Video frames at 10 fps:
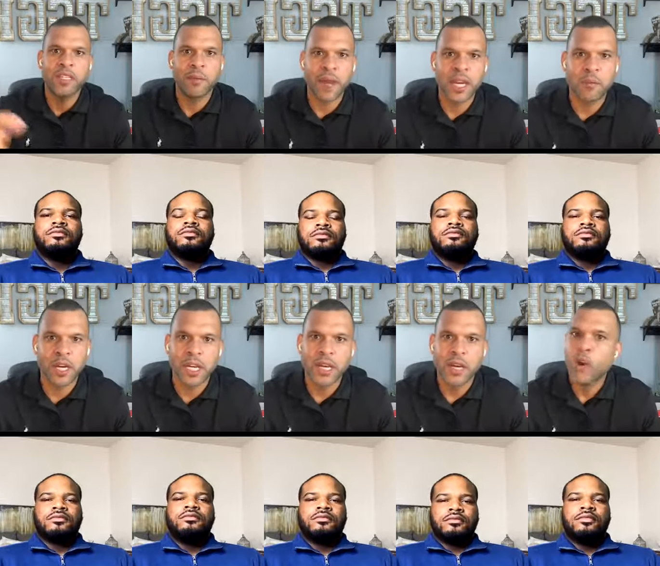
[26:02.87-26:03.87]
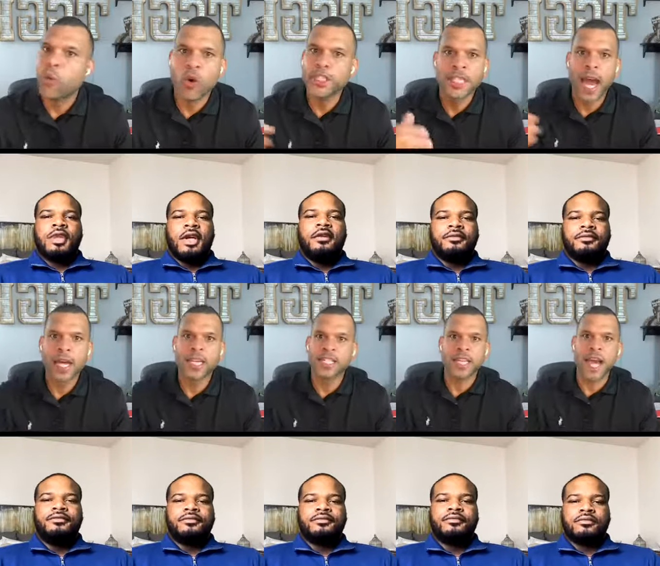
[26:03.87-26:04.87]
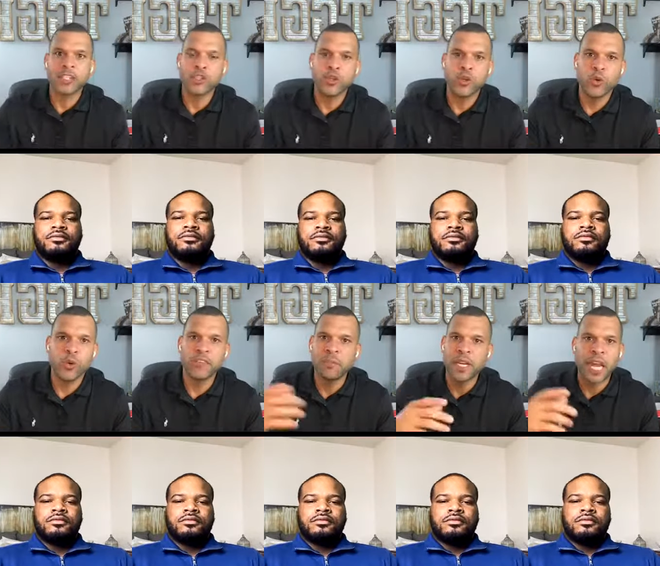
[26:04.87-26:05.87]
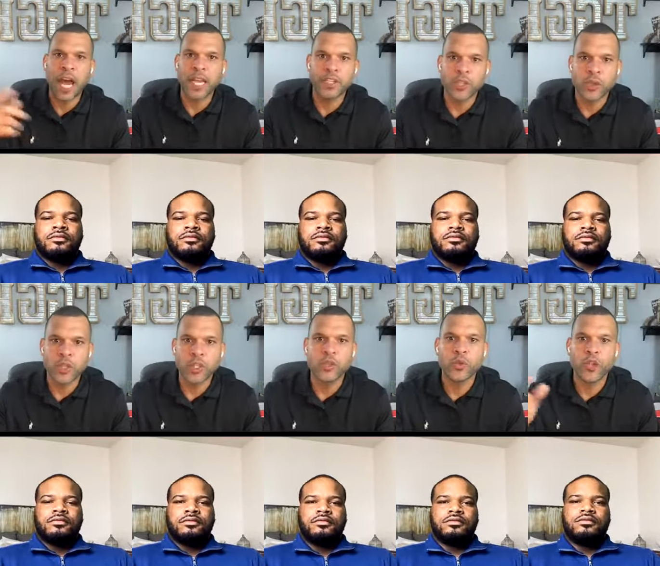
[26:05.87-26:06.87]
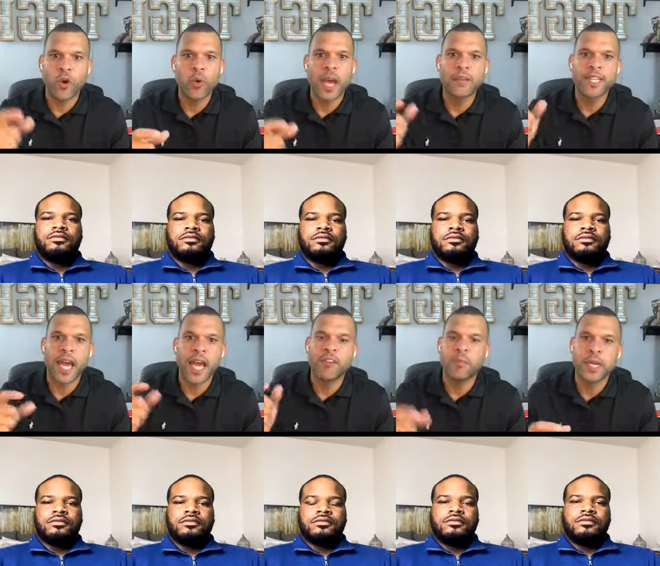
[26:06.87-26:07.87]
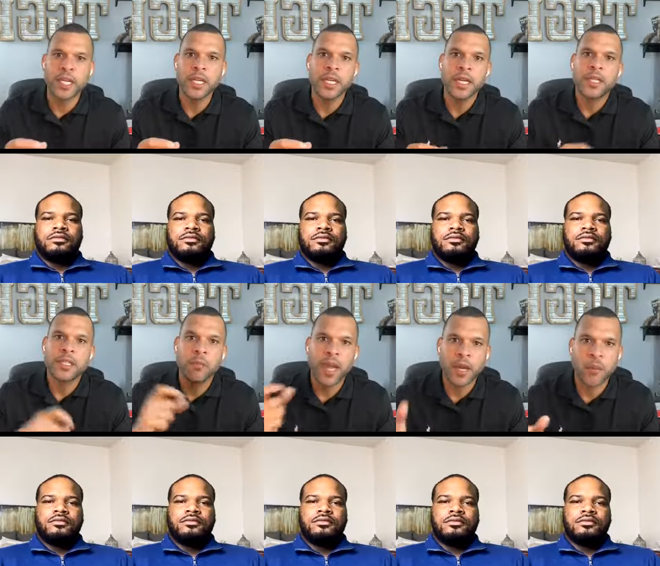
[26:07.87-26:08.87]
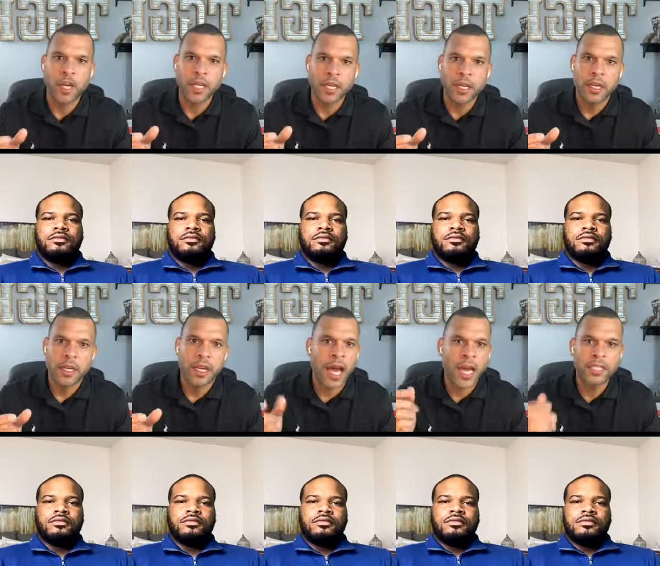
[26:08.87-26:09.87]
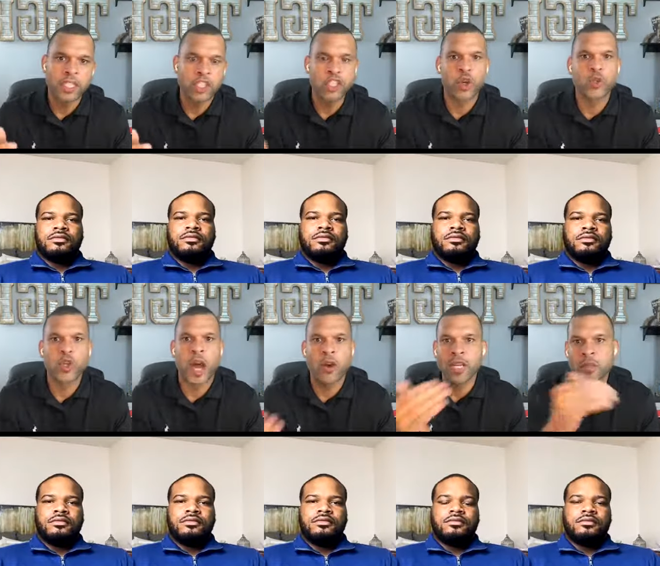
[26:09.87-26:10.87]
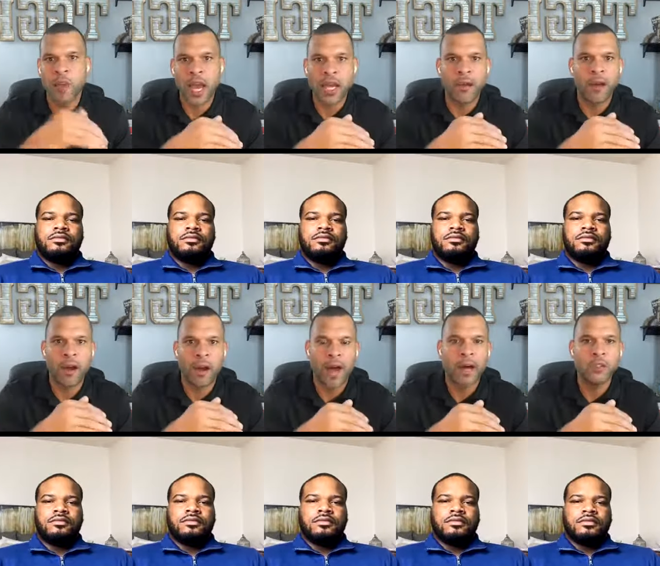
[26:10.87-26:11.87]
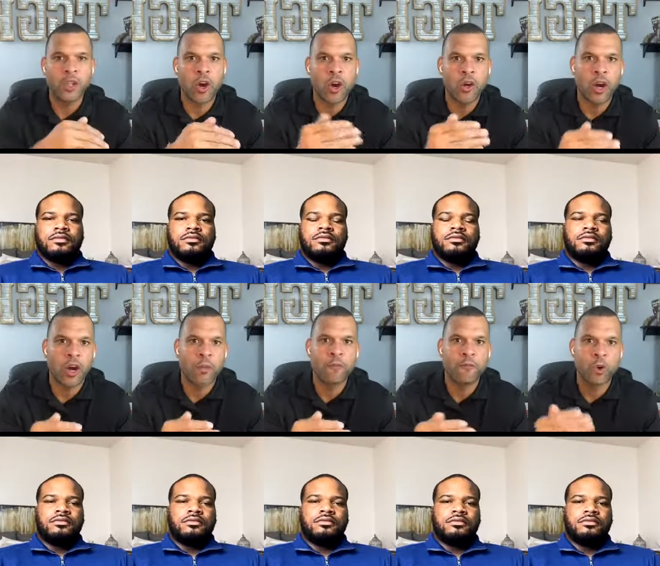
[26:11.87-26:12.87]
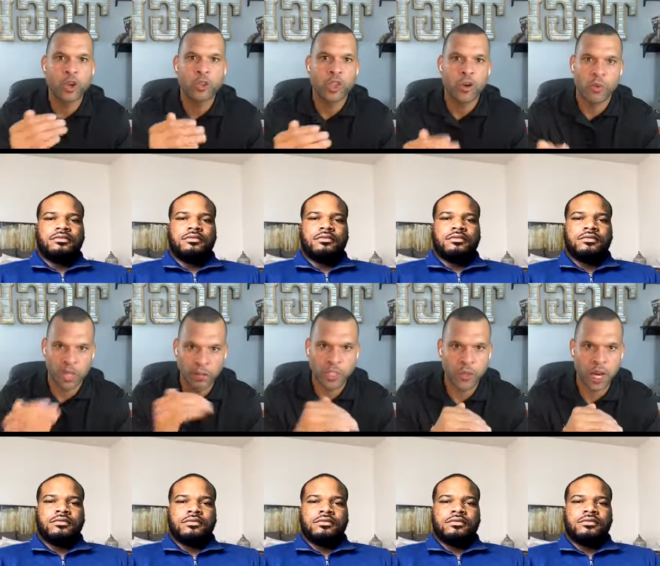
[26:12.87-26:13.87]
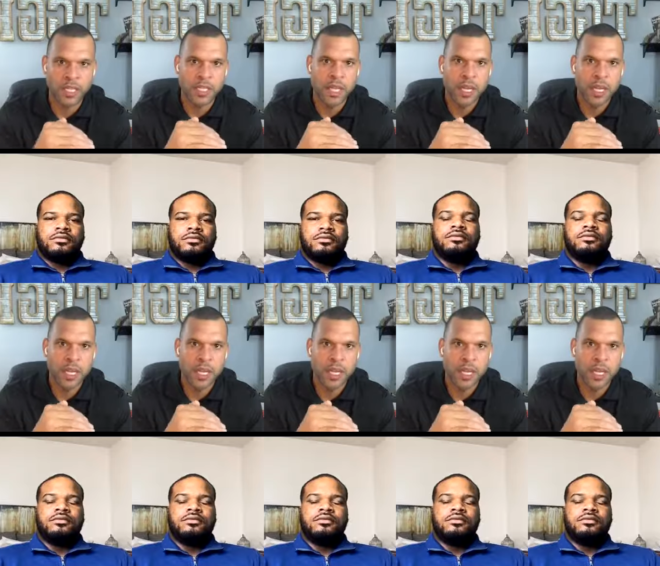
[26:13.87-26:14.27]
Speaker 1: to make money. Yeah. Well, it's not it's not true. We've been lied to. You don't have to have money to make money. Lonzie just told you how he's buying a, a house on uh, foreclosure on redemption rights.